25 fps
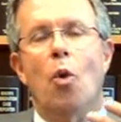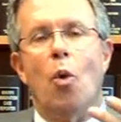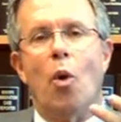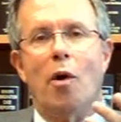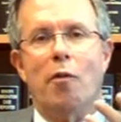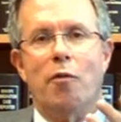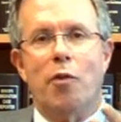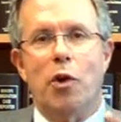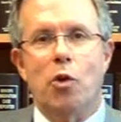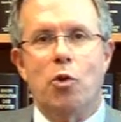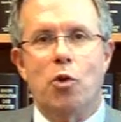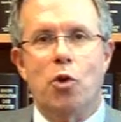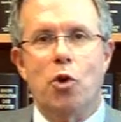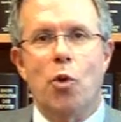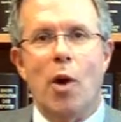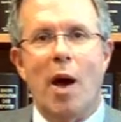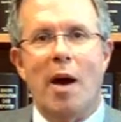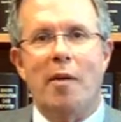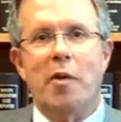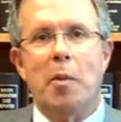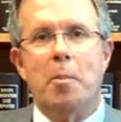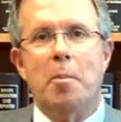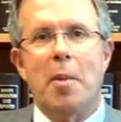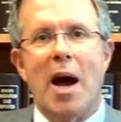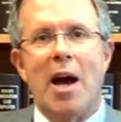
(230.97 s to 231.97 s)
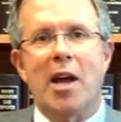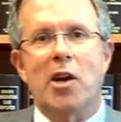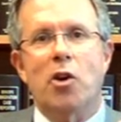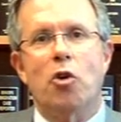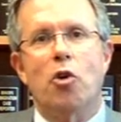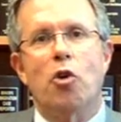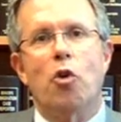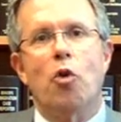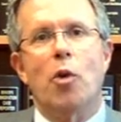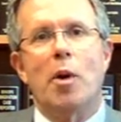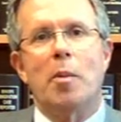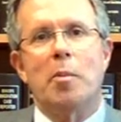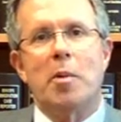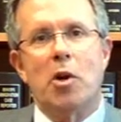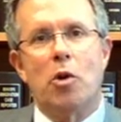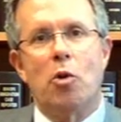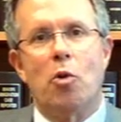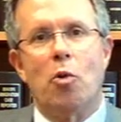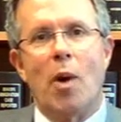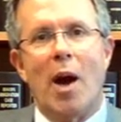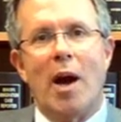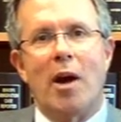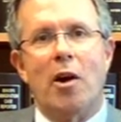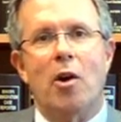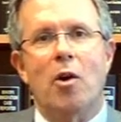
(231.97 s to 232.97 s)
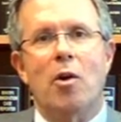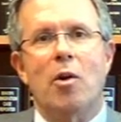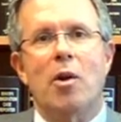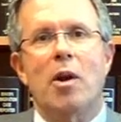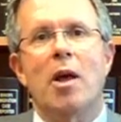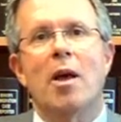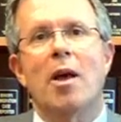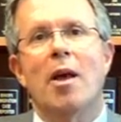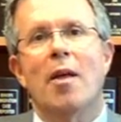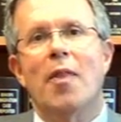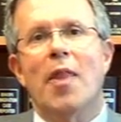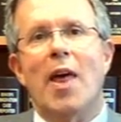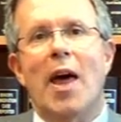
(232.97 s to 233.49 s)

or if you do have a minor criminal record,